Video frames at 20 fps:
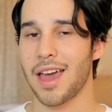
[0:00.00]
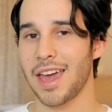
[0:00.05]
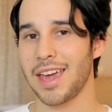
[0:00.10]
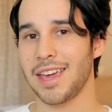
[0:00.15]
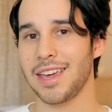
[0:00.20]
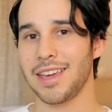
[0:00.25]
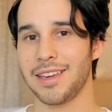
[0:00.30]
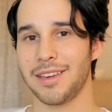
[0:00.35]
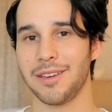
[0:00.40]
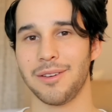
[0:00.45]

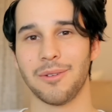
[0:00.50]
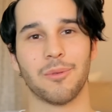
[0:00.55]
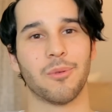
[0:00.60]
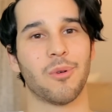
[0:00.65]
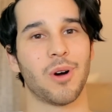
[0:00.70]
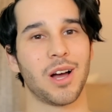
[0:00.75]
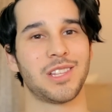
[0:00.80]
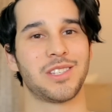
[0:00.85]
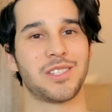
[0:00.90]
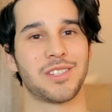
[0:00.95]
Hey,
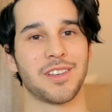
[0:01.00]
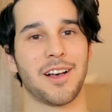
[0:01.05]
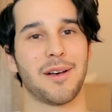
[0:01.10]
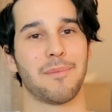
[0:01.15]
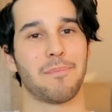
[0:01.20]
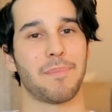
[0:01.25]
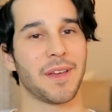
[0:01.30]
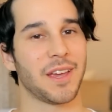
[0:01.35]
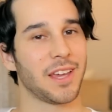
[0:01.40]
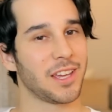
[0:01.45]
what's
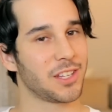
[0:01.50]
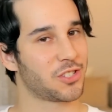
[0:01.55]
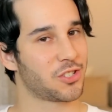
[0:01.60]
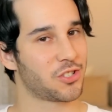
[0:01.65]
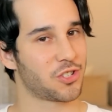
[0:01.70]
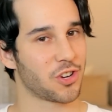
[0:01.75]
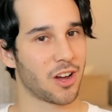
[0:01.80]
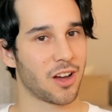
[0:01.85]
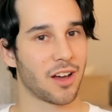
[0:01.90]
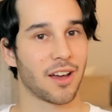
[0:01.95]
up? It's
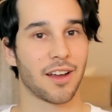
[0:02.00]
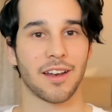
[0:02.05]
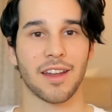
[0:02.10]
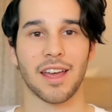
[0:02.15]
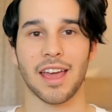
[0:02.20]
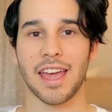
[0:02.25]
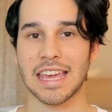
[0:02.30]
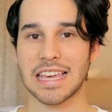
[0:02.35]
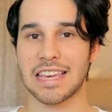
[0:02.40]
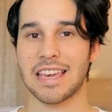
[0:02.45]

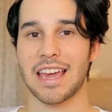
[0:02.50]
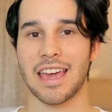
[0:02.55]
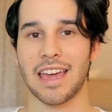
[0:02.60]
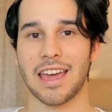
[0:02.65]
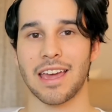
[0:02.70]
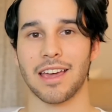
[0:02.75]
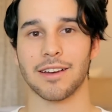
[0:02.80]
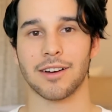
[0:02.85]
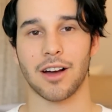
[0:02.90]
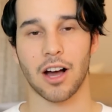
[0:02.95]
John,
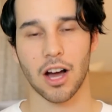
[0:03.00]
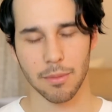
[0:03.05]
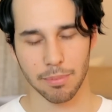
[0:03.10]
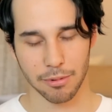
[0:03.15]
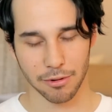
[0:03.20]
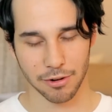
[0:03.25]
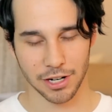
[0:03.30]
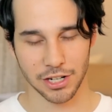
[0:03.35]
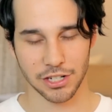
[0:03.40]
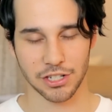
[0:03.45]
aka
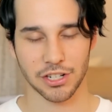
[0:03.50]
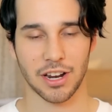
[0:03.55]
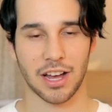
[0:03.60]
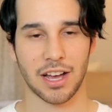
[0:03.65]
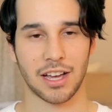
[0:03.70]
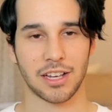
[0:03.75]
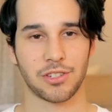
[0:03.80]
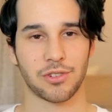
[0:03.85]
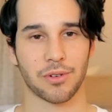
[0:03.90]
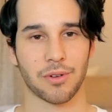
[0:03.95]

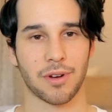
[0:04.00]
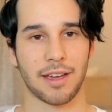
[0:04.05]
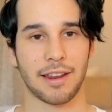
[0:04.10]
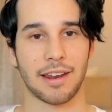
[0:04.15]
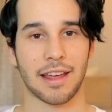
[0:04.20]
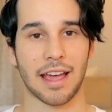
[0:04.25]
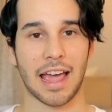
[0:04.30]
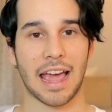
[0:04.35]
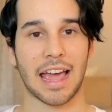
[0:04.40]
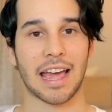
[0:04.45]

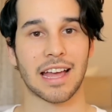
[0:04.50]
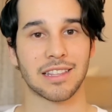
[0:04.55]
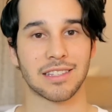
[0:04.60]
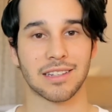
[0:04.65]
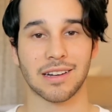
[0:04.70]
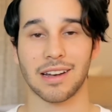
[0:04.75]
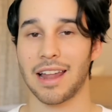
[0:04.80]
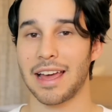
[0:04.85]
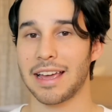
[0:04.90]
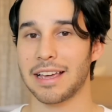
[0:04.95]
OPERATIONiDROID,
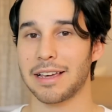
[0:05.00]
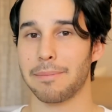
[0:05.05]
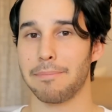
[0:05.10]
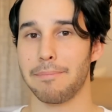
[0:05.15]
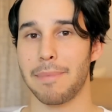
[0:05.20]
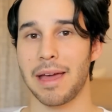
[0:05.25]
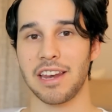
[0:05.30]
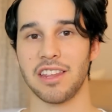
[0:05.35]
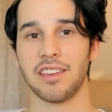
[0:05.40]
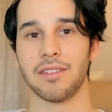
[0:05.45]
and like
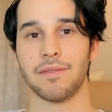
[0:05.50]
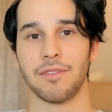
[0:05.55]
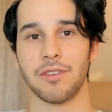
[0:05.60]
many